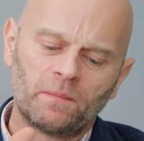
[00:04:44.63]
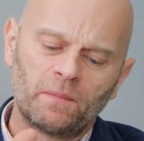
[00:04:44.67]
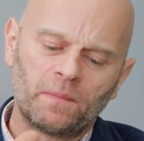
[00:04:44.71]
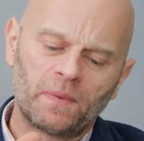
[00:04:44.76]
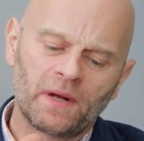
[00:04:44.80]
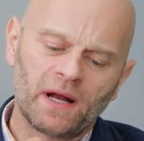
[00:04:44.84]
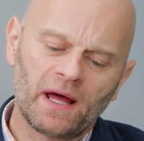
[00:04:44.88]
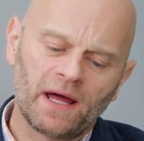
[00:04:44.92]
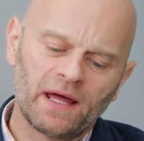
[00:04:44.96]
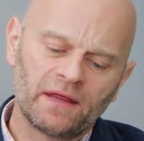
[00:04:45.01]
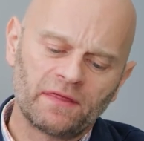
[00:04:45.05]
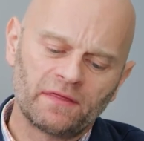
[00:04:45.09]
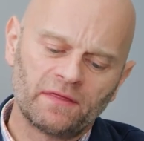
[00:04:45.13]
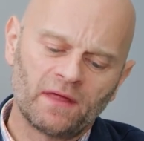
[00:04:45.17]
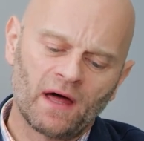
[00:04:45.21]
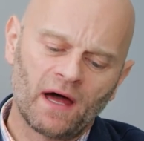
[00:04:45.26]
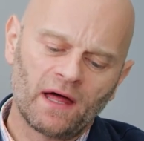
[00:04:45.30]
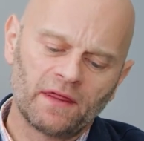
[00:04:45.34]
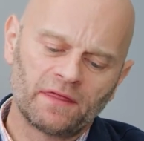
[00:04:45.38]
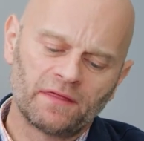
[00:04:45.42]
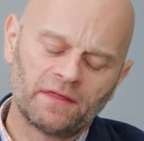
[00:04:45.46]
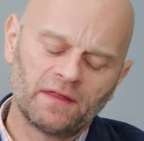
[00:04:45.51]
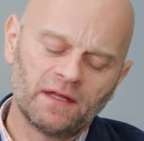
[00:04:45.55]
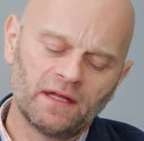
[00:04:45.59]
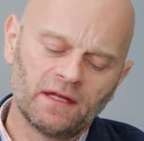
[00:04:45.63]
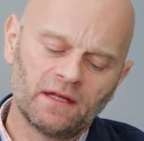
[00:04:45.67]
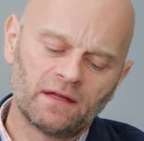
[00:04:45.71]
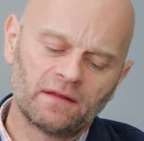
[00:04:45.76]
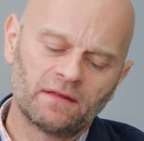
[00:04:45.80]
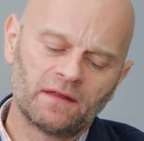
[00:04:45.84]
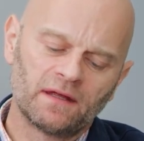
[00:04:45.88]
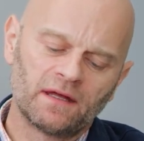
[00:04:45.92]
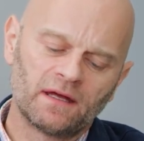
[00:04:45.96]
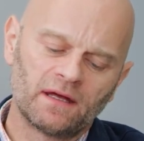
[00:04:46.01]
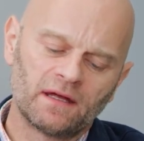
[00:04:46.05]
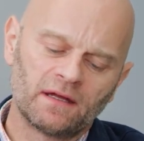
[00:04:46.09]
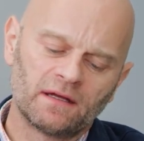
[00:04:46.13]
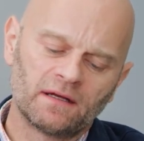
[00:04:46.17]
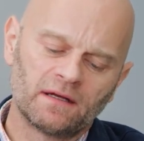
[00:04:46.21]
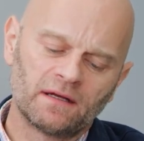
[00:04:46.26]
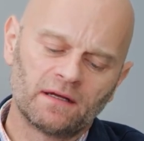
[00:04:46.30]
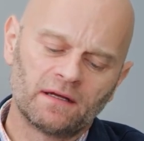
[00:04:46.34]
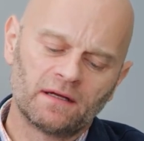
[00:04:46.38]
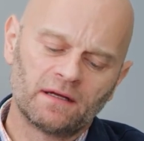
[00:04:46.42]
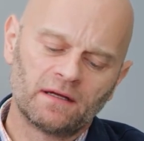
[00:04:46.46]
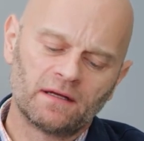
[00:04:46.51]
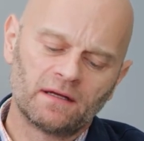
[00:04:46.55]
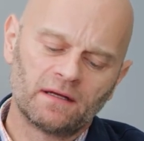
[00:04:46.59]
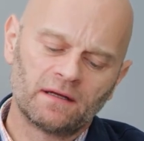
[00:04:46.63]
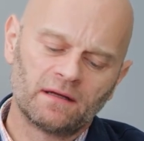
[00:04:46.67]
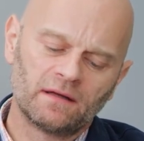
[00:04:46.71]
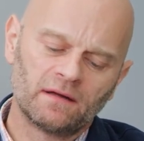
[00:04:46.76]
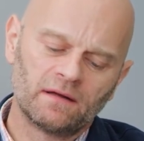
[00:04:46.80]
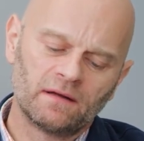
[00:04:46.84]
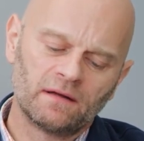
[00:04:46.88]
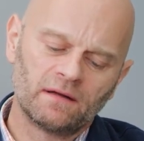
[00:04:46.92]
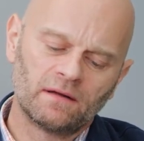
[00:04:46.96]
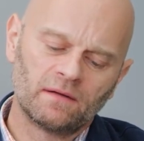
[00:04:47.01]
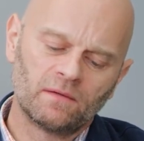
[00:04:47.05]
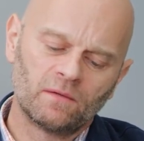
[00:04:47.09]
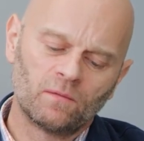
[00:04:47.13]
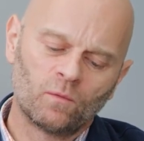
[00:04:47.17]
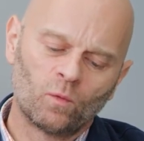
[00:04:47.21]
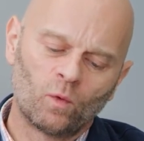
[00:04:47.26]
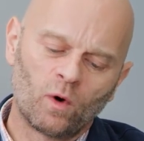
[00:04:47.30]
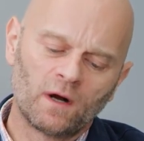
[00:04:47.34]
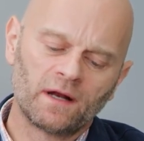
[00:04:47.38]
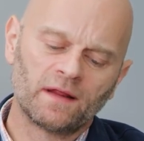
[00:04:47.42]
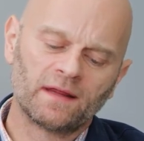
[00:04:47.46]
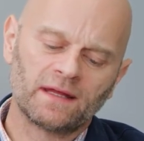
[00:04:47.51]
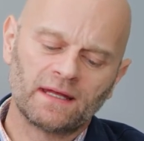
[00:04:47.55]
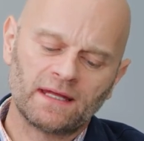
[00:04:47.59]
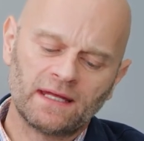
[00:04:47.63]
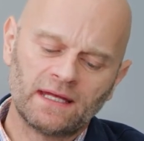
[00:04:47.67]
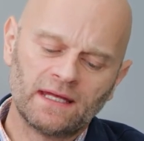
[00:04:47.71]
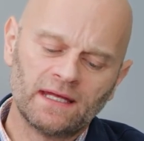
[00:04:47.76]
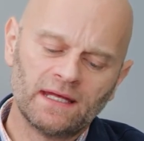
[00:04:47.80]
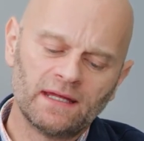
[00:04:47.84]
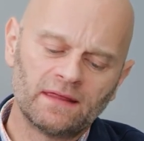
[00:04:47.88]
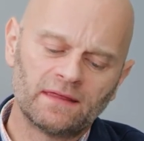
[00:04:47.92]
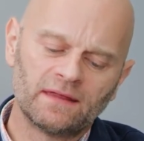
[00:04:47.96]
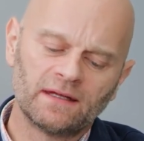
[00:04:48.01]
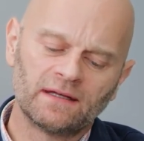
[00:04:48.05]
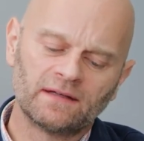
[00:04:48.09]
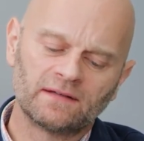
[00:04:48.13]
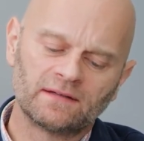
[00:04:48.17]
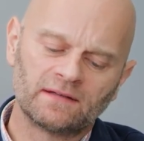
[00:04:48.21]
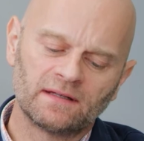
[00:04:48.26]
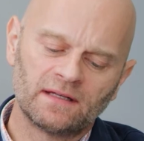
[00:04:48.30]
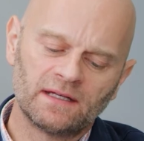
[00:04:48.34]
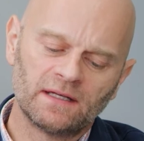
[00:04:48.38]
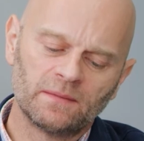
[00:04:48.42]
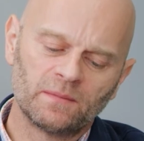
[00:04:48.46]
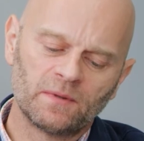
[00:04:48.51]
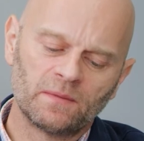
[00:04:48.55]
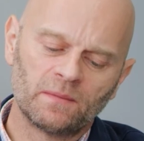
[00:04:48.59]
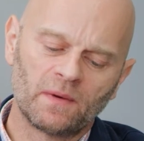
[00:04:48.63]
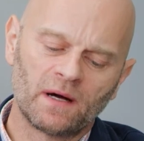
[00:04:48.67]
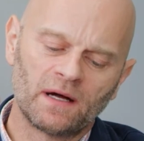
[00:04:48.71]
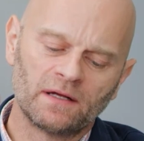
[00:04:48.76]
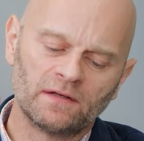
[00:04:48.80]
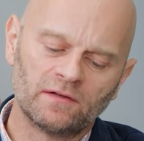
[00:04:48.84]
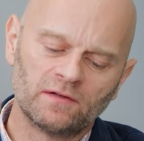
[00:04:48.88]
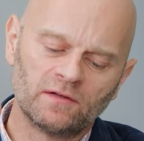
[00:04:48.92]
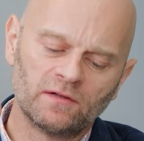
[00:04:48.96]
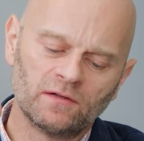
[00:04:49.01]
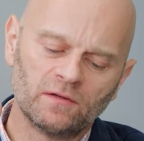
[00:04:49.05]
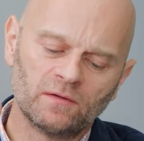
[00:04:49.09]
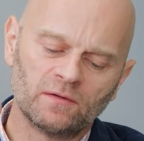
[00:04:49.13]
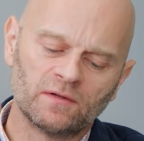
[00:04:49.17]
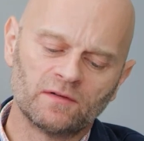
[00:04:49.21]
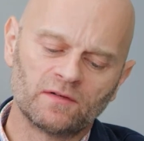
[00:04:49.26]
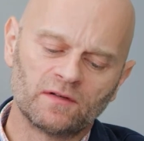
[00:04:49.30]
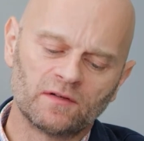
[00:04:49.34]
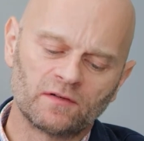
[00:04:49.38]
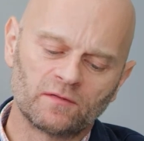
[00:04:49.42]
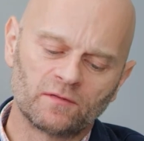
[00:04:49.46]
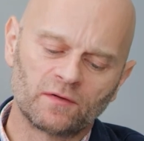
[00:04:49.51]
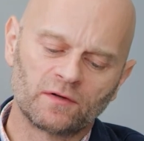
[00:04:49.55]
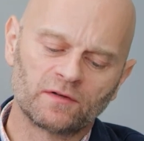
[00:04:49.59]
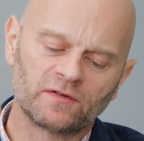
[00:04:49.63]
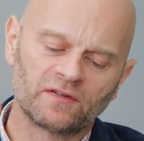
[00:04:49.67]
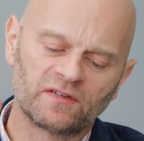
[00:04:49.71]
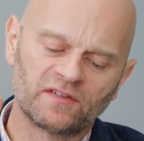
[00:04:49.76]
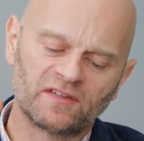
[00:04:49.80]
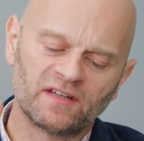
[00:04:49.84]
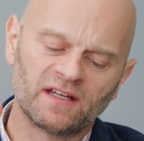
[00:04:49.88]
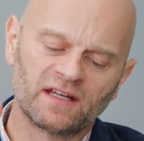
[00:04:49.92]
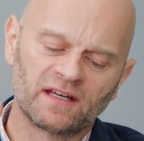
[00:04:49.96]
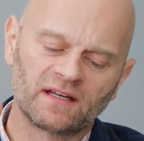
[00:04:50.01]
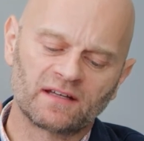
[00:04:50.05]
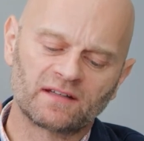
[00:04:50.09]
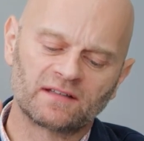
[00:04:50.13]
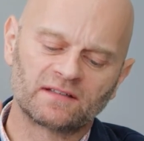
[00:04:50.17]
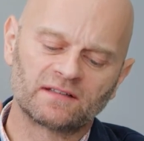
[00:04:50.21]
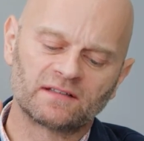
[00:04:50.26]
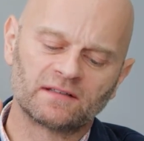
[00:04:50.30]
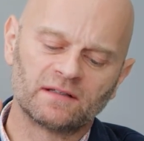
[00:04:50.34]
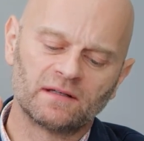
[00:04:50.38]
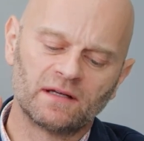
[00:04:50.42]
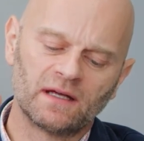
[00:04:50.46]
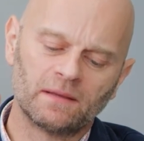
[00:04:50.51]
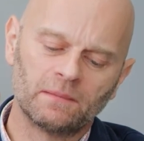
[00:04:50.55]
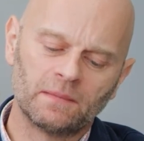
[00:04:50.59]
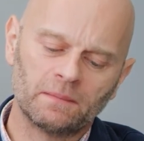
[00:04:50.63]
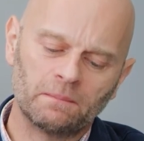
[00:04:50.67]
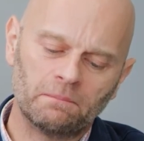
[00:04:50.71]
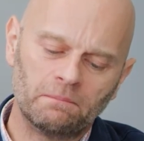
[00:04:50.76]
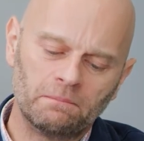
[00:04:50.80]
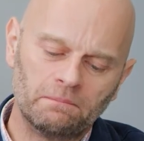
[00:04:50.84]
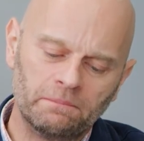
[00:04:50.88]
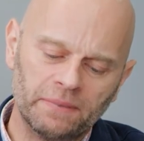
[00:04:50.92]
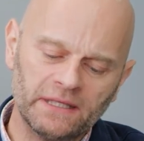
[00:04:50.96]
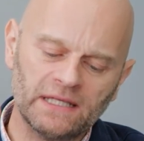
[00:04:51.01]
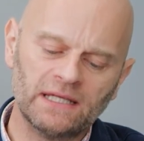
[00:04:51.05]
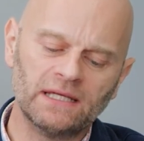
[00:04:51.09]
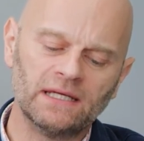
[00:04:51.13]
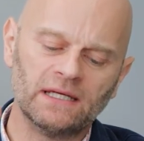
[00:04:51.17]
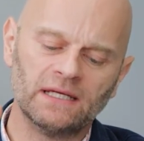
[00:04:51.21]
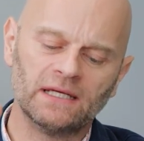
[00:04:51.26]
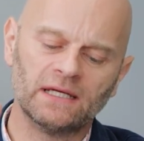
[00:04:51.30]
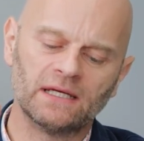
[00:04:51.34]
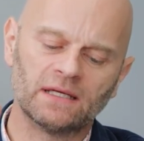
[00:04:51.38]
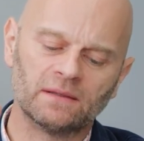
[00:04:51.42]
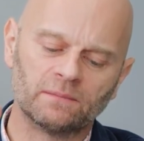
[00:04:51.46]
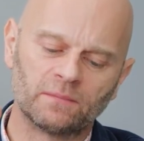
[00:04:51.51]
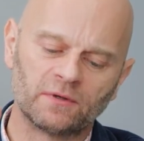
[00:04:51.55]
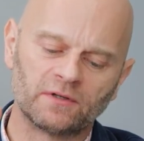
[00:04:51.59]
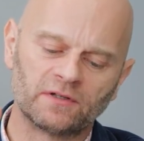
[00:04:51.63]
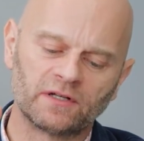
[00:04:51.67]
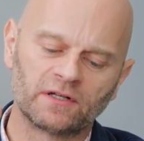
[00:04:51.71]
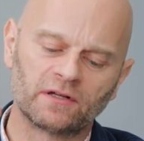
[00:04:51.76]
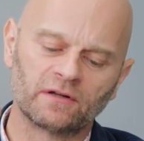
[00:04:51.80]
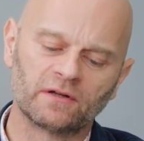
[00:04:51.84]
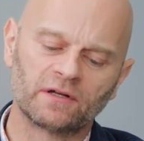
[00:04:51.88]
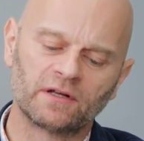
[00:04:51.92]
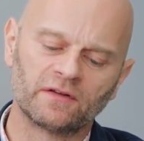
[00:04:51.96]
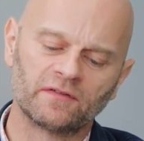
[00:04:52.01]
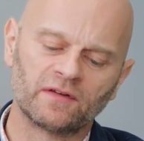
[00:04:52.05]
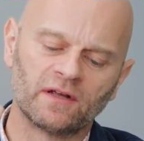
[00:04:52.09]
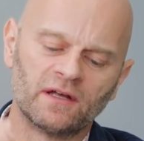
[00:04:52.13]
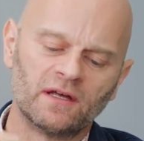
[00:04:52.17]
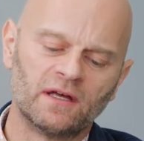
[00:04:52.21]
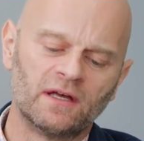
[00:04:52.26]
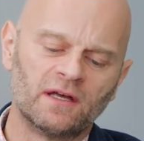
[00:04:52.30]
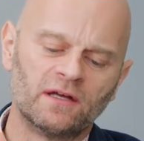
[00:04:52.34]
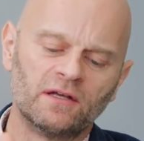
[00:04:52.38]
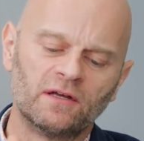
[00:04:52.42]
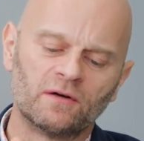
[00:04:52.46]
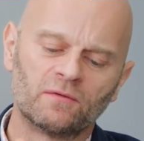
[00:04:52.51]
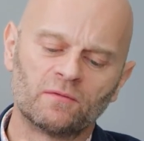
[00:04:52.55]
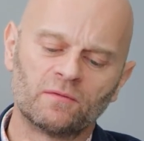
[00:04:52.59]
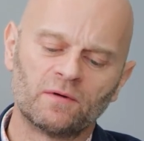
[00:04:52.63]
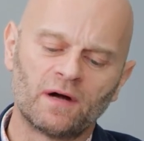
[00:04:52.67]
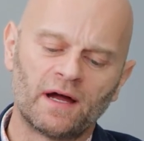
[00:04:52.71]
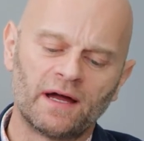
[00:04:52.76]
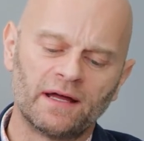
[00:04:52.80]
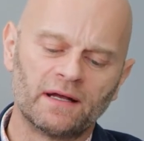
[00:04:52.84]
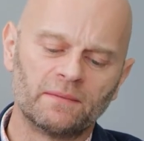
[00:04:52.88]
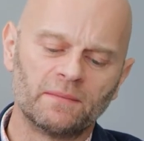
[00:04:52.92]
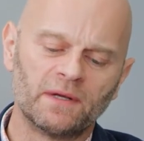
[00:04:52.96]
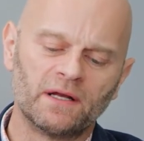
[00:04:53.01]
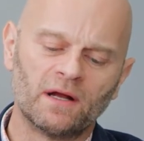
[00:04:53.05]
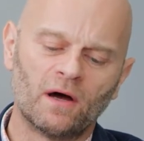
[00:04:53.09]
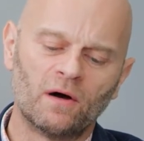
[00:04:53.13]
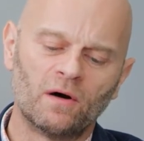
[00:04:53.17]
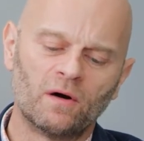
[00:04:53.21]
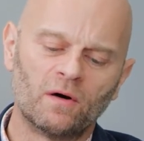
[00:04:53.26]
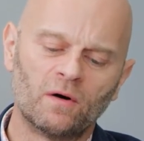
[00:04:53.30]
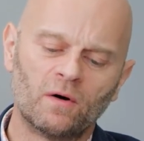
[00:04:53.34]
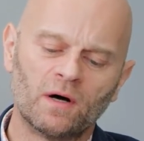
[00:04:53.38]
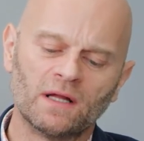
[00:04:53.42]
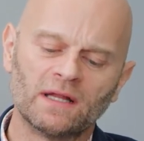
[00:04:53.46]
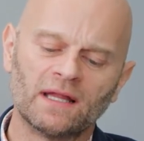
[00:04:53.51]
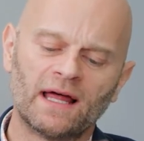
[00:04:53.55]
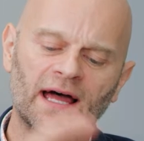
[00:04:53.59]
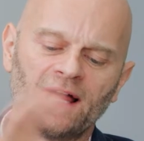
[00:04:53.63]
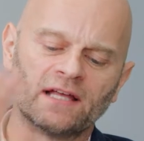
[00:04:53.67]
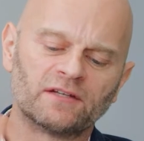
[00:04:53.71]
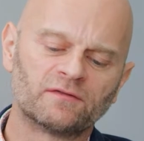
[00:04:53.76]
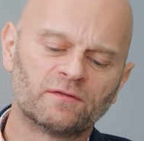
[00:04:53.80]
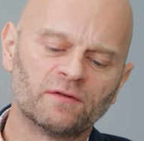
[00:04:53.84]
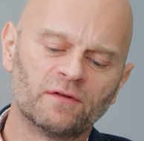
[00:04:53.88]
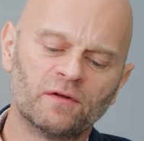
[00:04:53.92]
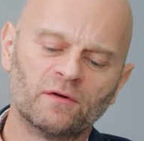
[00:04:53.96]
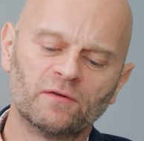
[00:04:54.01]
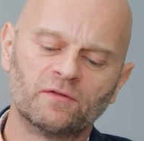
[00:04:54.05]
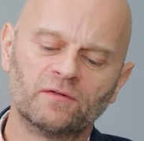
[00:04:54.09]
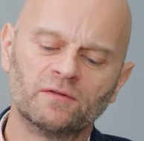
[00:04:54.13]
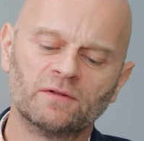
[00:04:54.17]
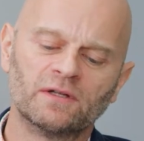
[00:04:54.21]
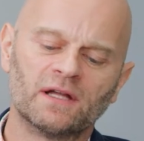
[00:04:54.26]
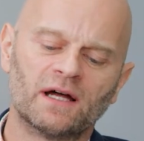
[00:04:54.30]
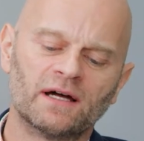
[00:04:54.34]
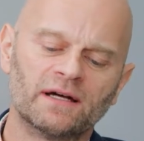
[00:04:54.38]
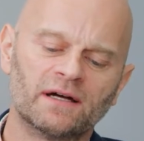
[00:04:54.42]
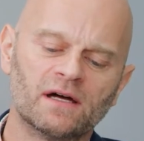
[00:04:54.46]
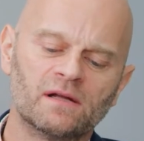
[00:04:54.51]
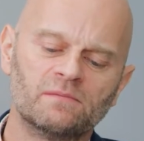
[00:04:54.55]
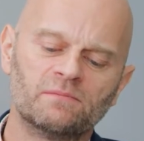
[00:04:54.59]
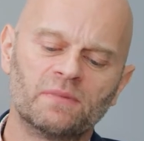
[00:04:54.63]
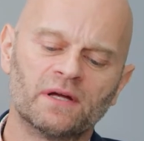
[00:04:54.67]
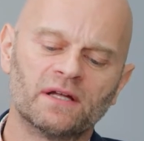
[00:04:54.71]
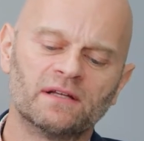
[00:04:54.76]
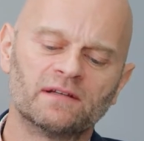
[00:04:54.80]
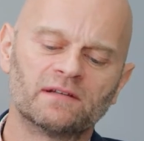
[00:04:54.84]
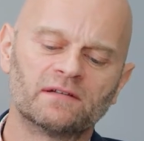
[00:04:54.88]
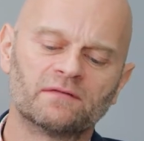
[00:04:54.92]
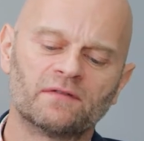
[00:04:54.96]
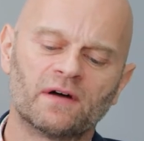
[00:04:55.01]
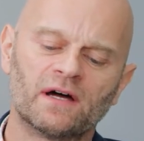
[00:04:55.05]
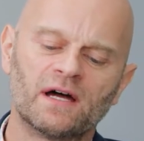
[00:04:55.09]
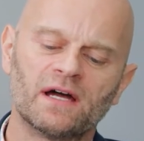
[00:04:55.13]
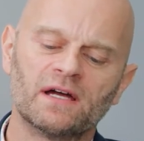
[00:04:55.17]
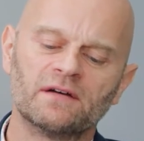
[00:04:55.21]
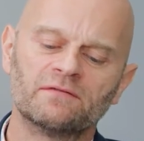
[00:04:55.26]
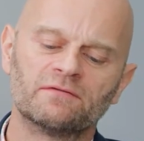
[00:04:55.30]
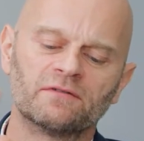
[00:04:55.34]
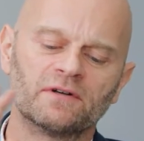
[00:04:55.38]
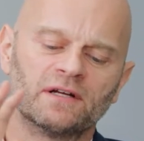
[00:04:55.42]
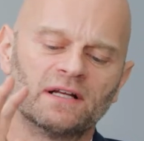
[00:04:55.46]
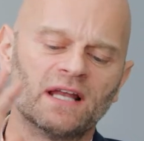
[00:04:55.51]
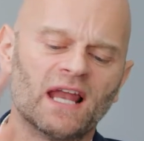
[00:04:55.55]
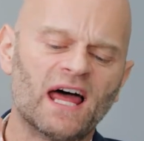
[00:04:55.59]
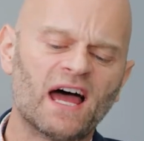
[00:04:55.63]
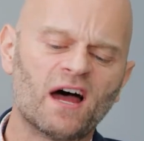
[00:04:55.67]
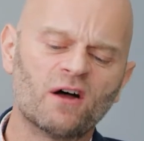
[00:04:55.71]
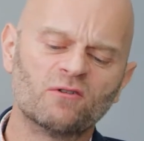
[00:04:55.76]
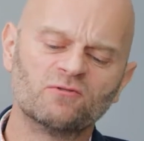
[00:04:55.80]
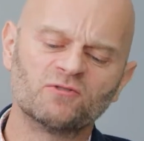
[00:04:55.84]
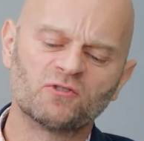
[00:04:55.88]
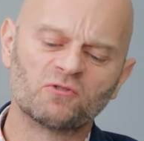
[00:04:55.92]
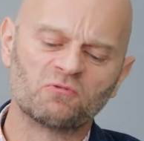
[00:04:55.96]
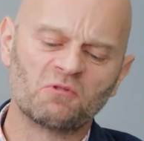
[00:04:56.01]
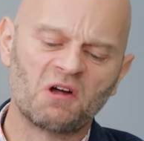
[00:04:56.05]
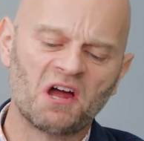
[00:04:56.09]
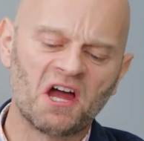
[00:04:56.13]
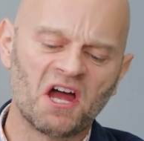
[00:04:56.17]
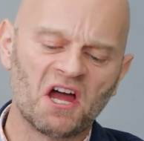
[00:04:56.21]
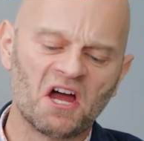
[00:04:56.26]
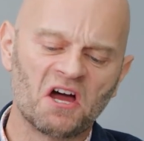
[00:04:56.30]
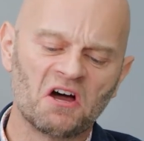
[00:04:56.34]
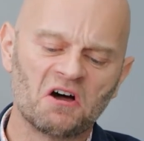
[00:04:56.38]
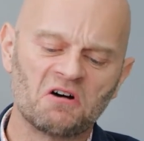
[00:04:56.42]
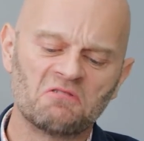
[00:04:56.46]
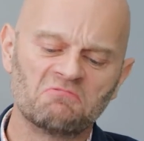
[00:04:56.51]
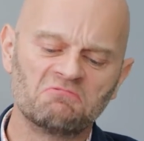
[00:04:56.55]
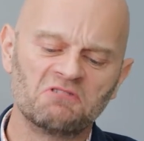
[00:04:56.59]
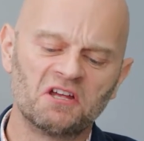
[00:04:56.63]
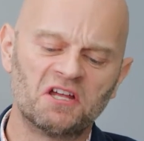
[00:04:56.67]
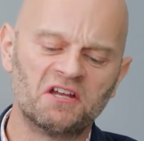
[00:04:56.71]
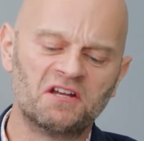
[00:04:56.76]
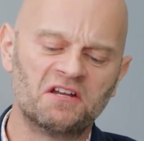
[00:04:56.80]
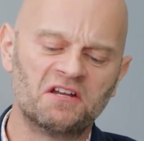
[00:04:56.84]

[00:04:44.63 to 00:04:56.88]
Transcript: But I think that one of the key things to keep in mind too is this verse 6b in particular, because you're right. I mean, oh, alas for those who lie on beds of ivory, lounge around,